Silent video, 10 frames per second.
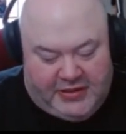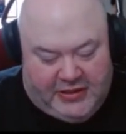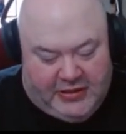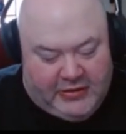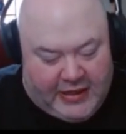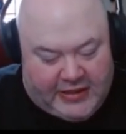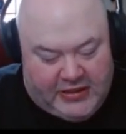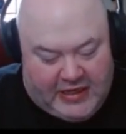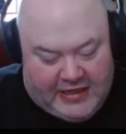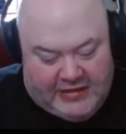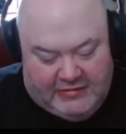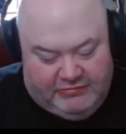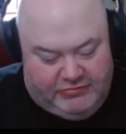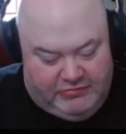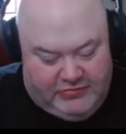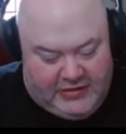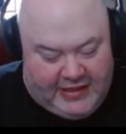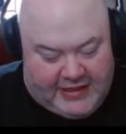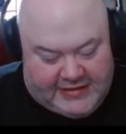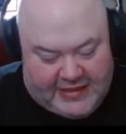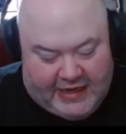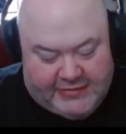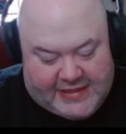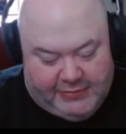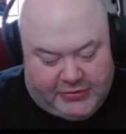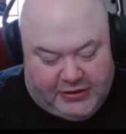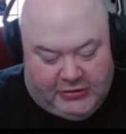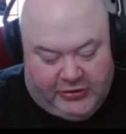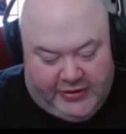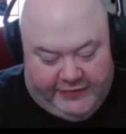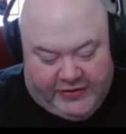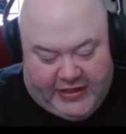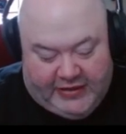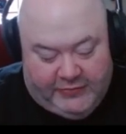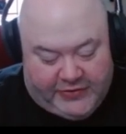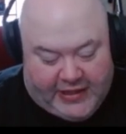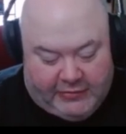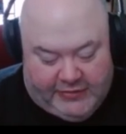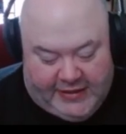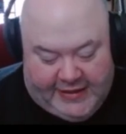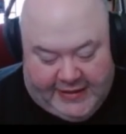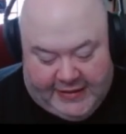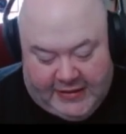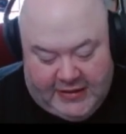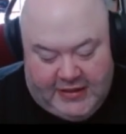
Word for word: You know, I could, I, like I said, I was able to learn everything without needing